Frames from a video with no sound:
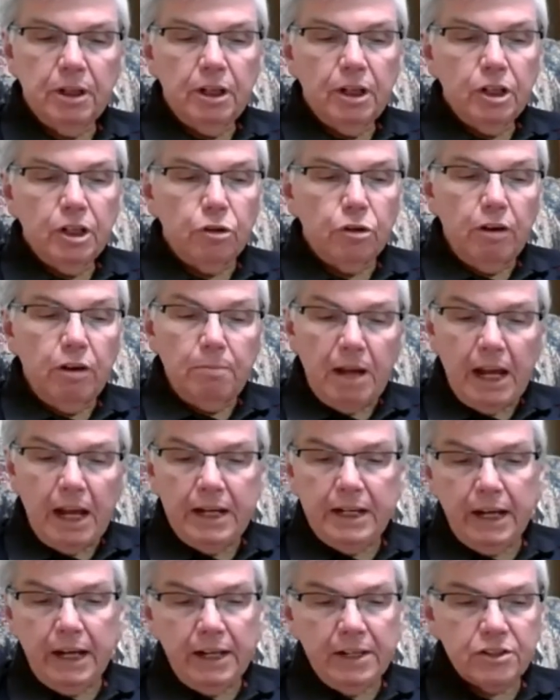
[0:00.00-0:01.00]
To
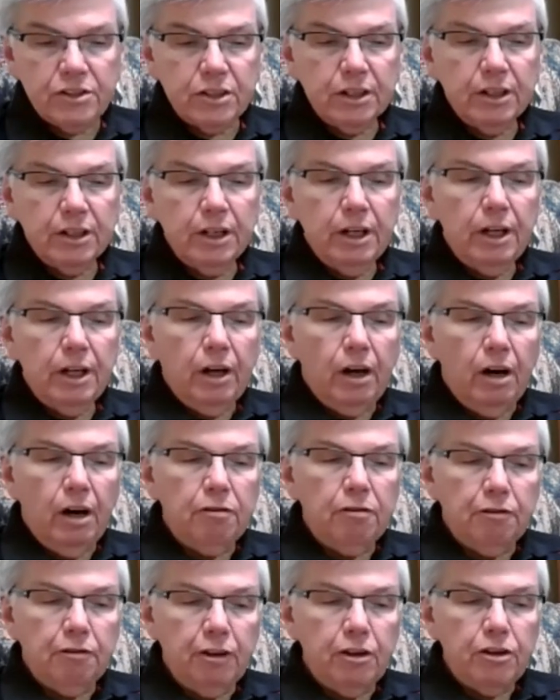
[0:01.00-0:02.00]
remind us, our
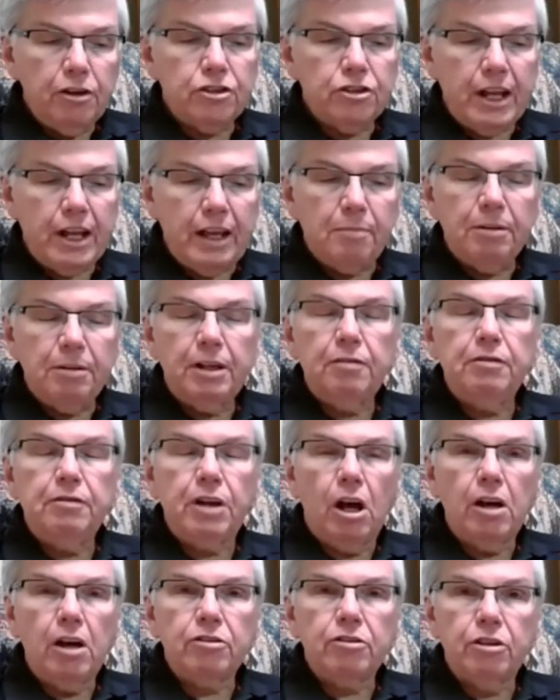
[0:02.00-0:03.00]
first statement of
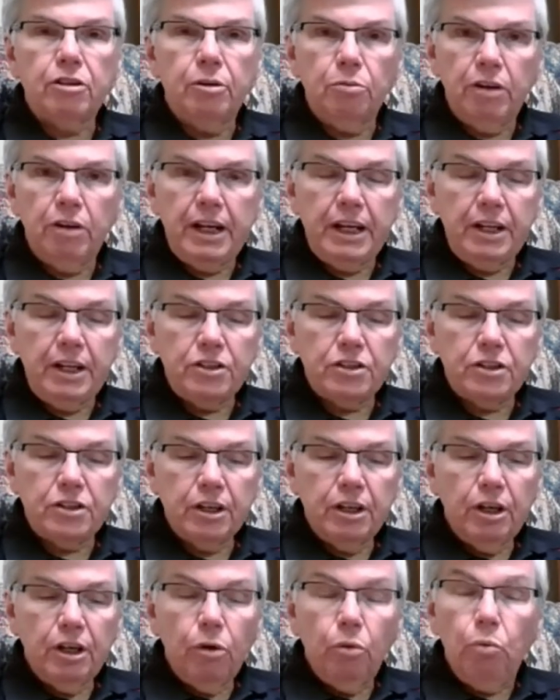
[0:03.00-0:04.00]
doctrine reads,
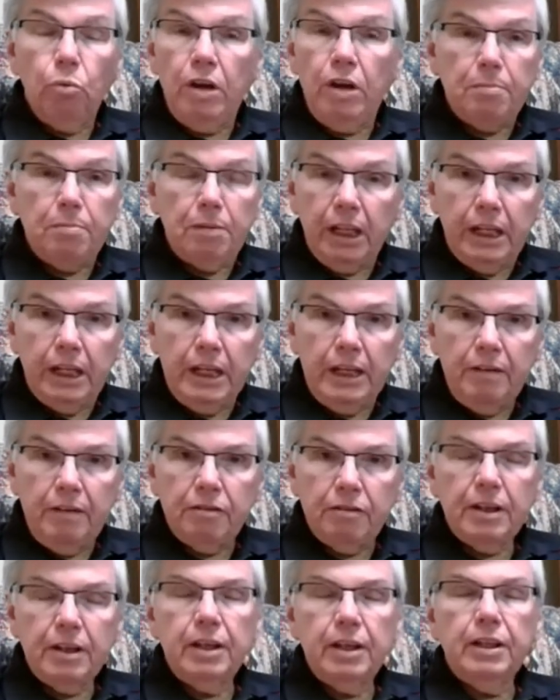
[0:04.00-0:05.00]
We
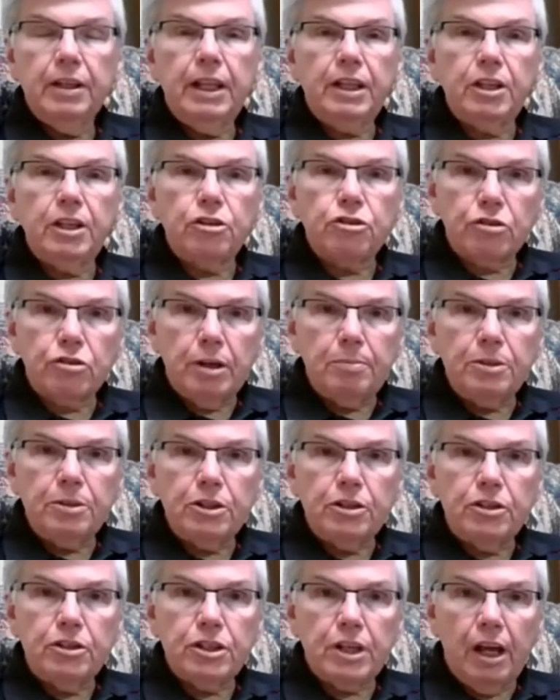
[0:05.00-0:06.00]
believe that the
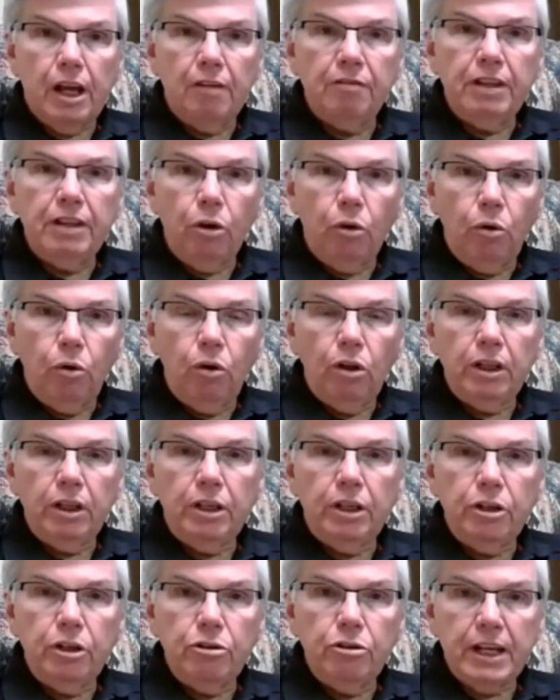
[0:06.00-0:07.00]
scriptures of the Old
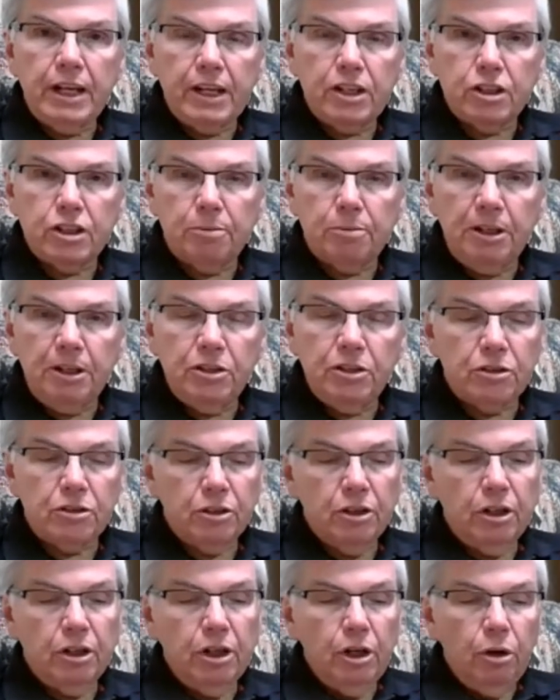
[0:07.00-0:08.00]
and New Testaments
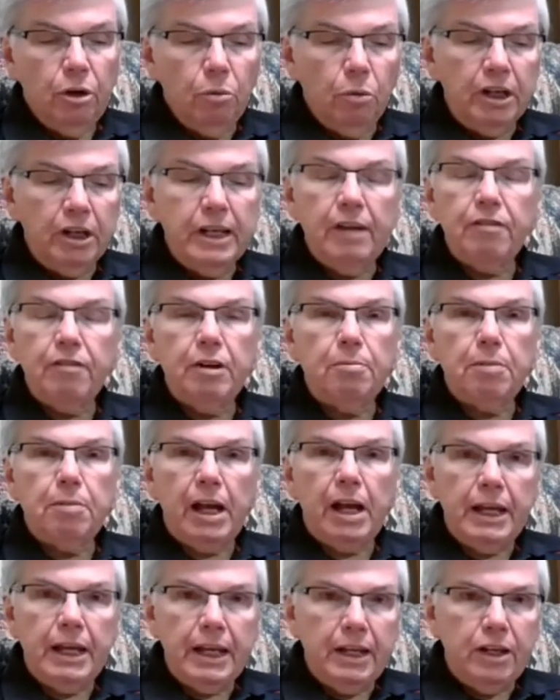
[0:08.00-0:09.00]
were given
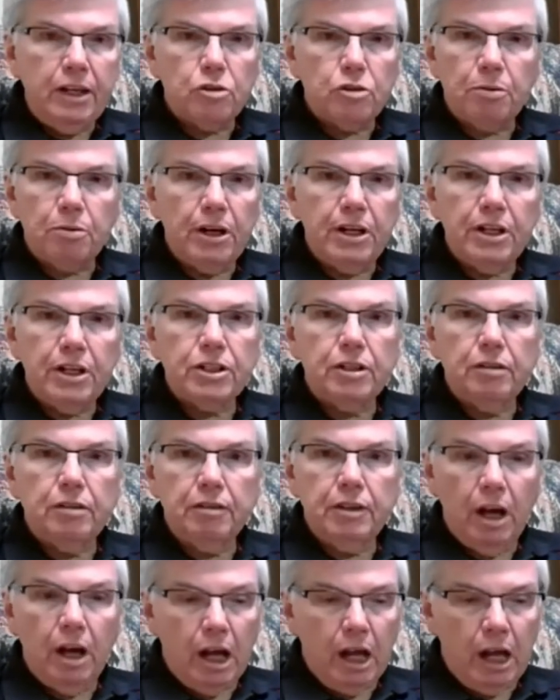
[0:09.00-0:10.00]
by inspiration of
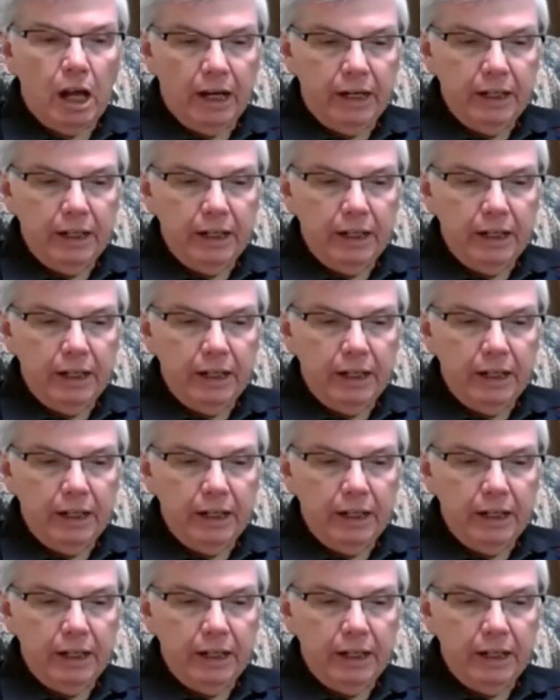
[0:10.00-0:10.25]
God,